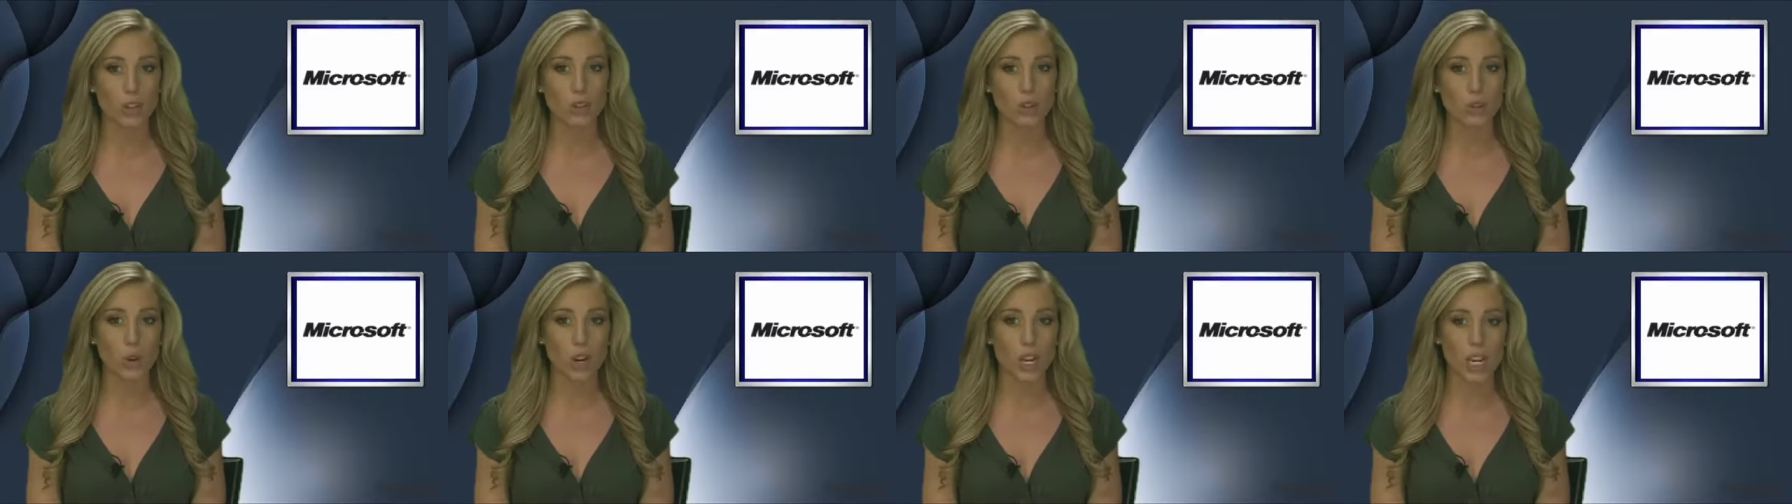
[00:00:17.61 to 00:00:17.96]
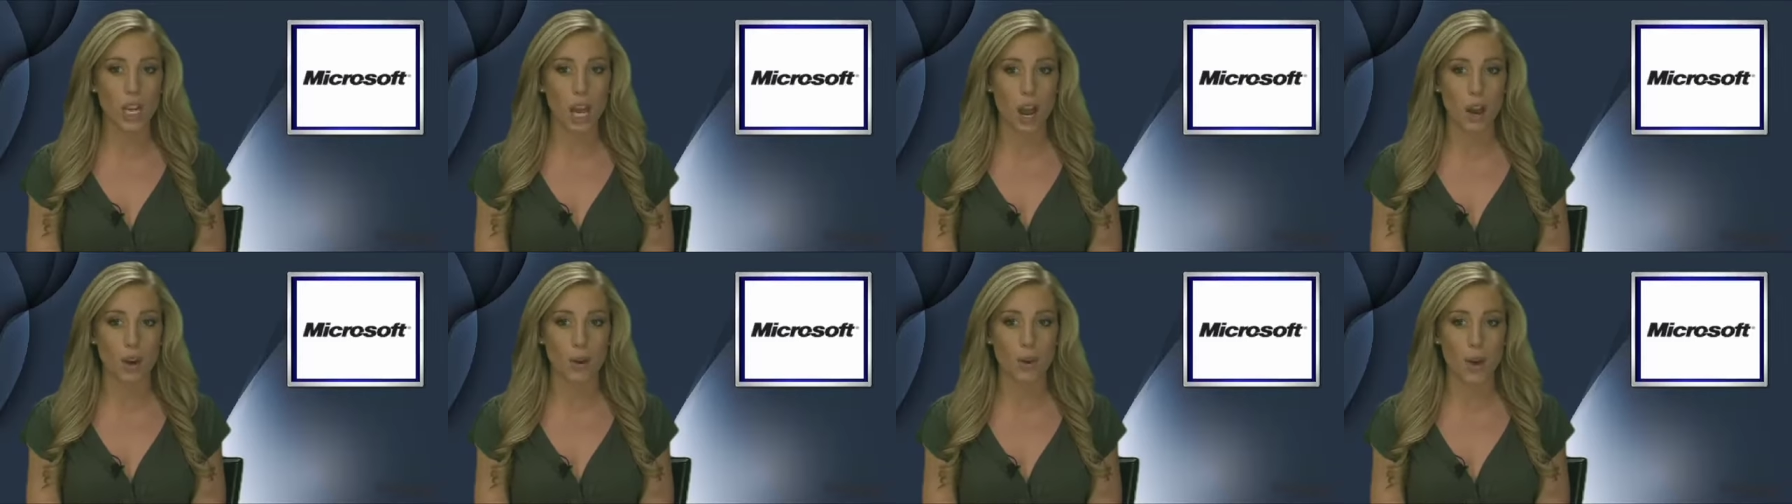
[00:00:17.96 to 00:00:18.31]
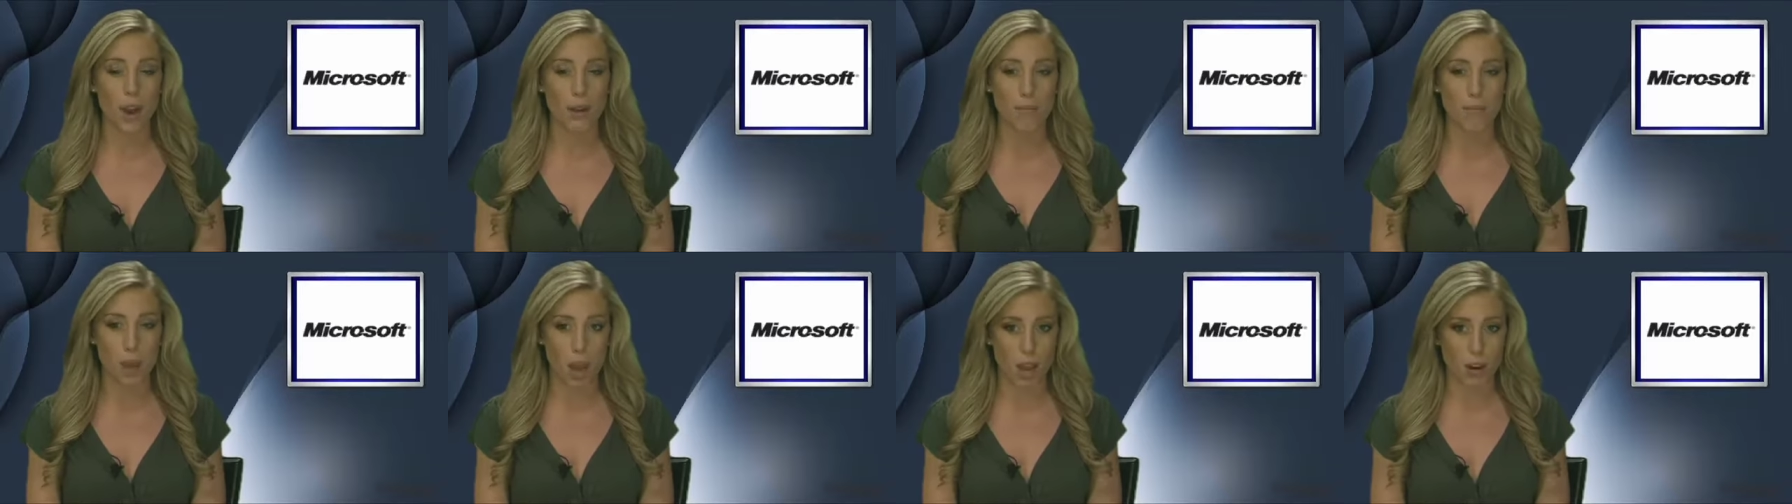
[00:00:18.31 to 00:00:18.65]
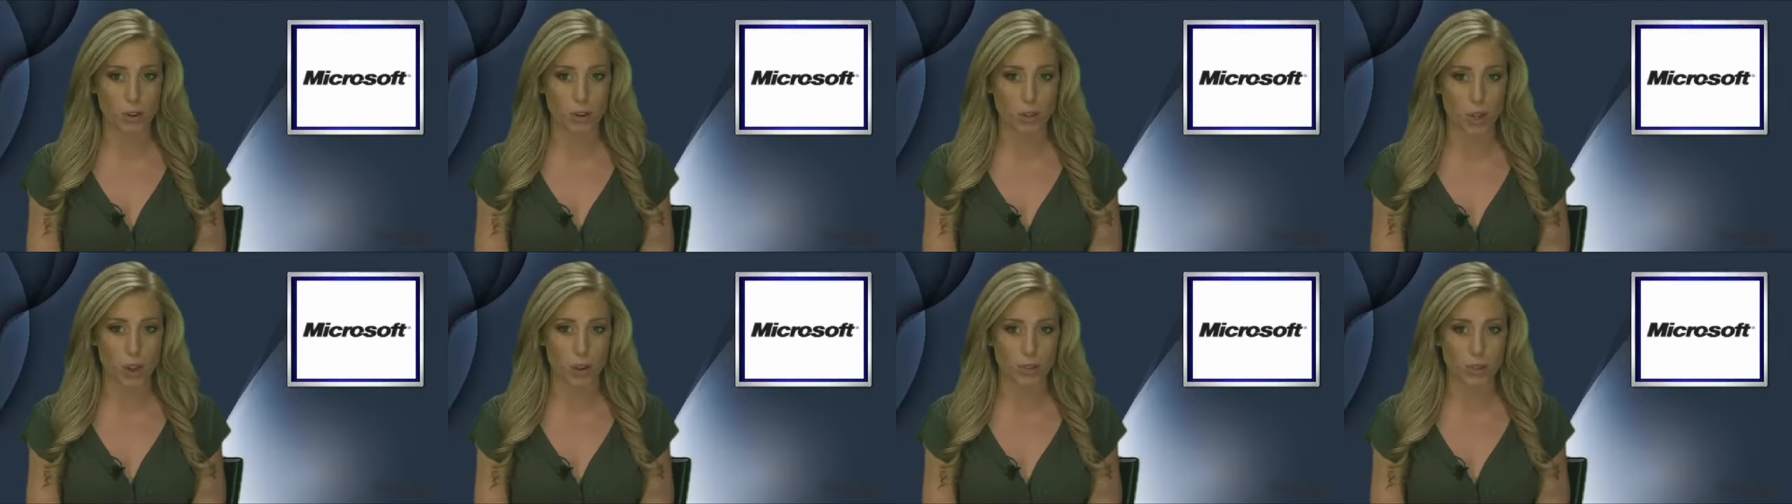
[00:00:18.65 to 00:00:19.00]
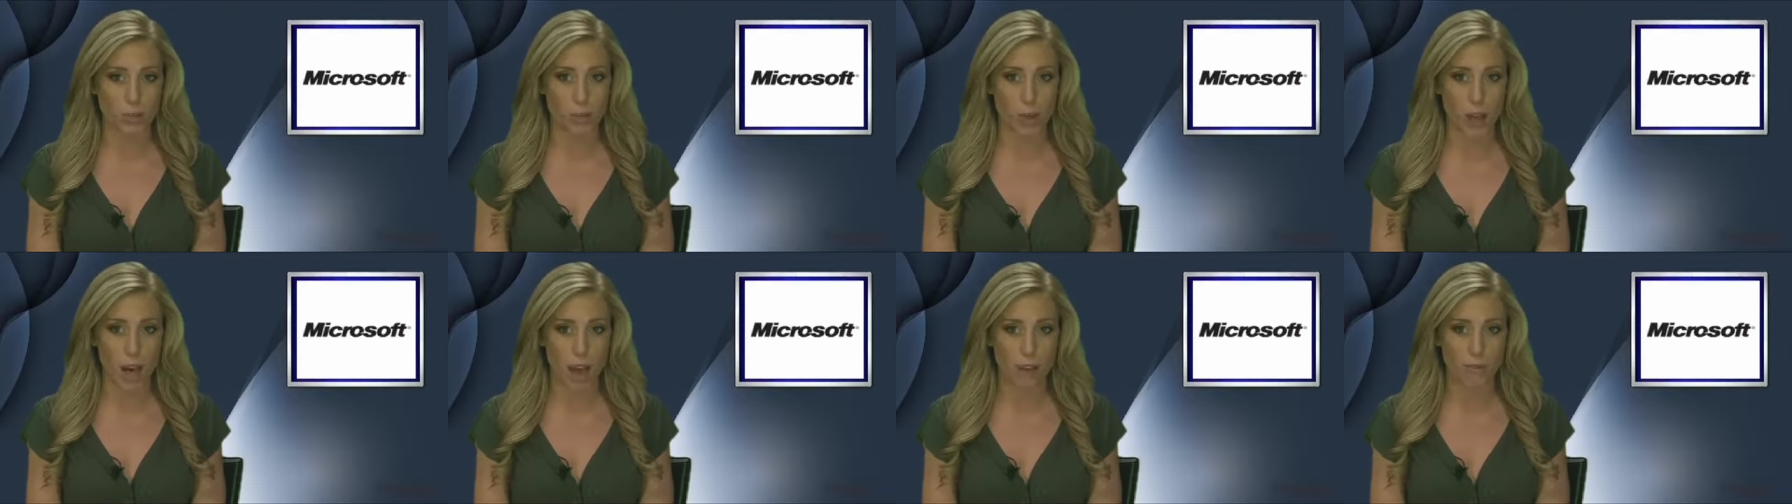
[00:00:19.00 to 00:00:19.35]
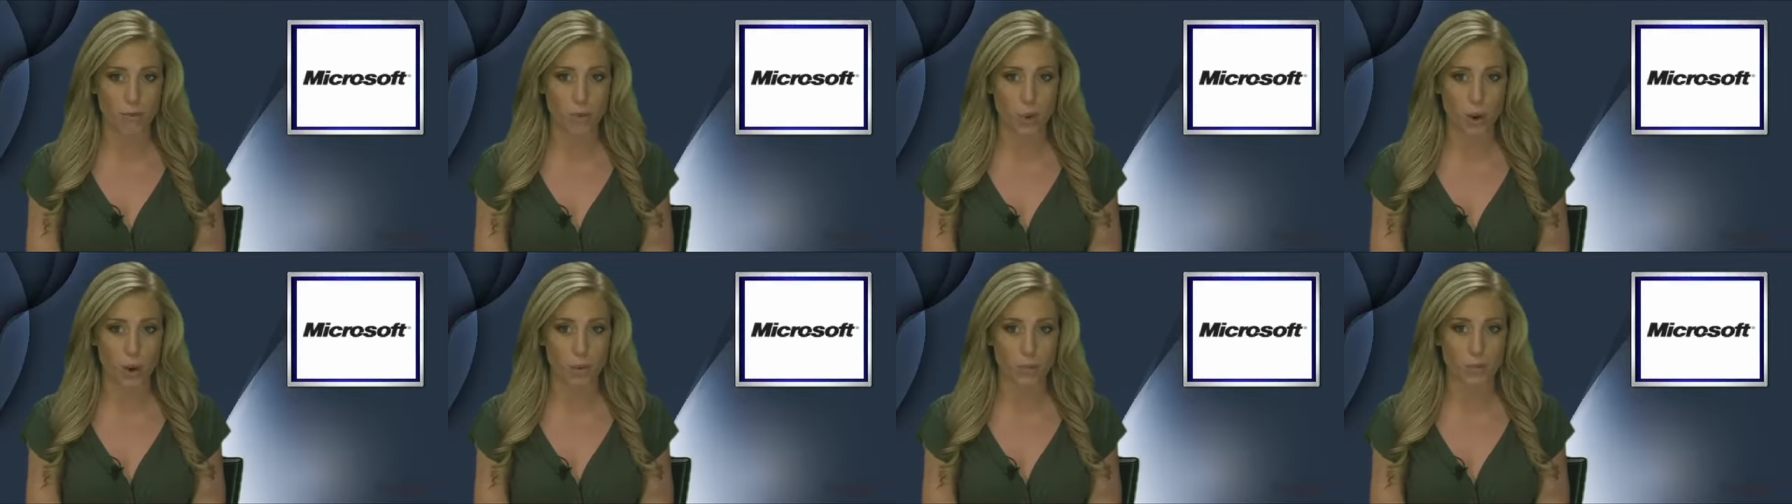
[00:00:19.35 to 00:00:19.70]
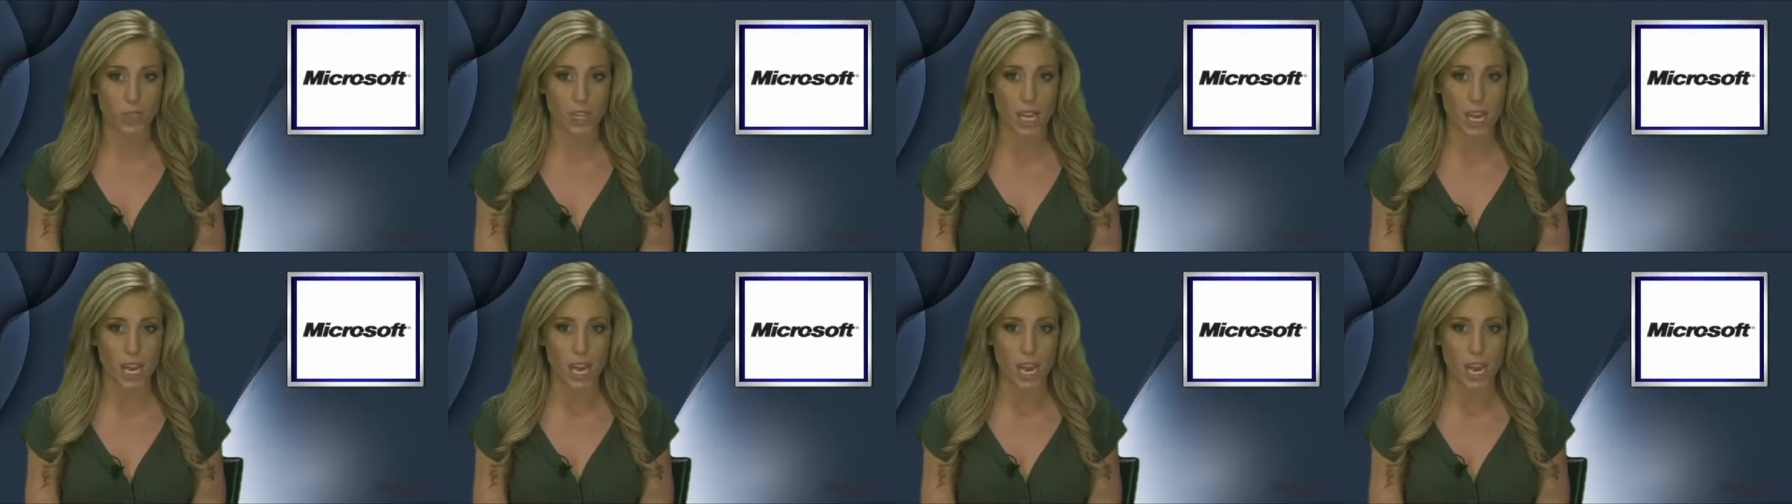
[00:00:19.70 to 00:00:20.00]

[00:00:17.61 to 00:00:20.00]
integrate Yahoo and Microsoft's platforms.